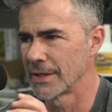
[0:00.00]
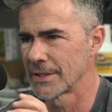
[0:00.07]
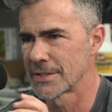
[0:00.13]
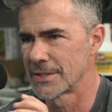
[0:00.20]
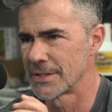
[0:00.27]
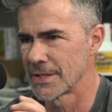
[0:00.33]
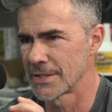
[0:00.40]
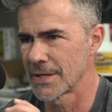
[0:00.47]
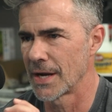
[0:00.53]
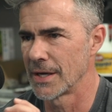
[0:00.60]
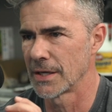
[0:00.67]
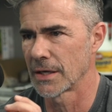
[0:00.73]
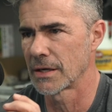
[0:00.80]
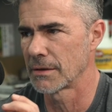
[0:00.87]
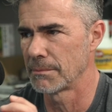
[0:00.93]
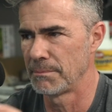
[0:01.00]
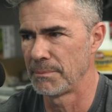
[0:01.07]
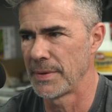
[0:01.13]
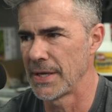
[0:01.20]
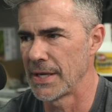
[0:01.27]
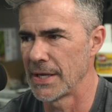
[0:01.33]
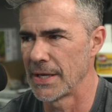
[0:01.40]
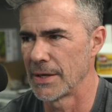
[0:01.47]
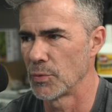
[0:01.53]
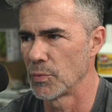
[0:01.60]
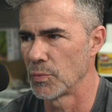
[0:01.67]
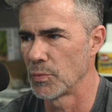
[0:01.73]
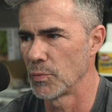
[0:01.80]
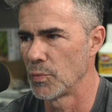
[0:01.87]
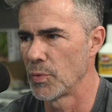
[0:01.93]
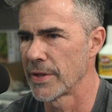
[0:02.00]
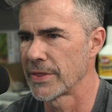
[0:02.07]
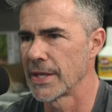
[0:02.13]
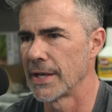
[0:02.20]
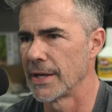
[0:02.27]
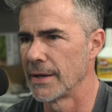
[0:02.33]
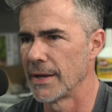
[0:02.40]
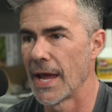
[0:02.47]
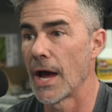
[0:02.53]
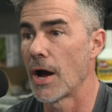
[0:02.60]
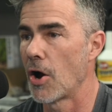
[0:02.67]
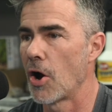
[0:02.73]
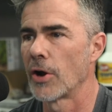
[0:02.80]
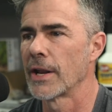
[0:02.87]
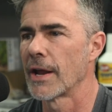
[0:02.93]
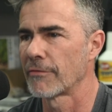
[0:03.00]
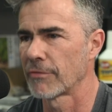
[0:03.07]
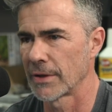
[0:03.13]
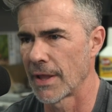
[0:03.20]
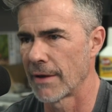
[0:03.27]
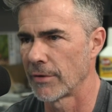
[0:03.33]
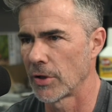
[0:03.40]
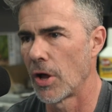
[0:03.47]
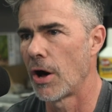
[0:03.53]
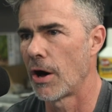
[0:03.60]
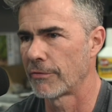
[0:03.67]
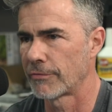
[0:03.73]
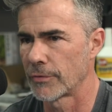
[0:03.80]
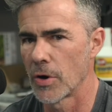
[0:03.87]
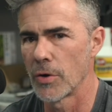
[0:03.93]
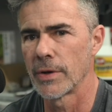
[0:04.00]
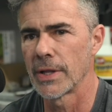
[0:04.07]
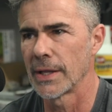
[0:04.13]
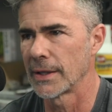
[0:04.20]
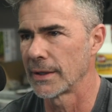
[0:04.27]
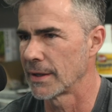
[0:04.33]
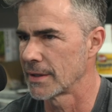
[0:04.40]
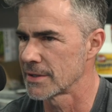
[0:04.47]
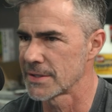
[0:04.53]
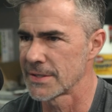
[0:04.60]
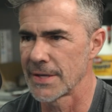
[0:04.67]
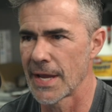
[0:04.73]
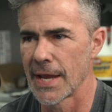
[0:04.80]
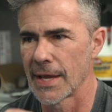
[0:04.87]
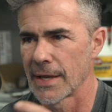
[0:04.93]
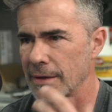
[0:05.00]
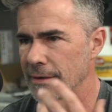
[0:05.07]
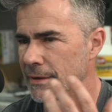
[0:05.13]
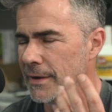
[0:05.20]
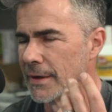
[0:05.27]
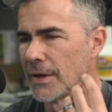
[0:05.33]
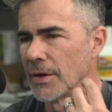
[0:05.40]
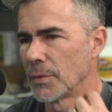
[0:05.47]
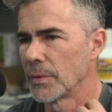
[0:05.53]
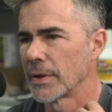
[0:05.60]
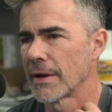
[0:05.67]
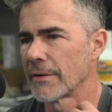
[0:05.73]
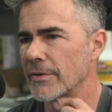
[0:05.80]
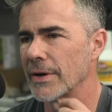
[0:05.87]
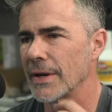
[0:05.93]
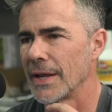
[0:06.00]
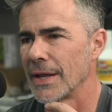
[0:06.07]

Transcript: It's designed to compete with it on every level, off-roading and sand, whatever.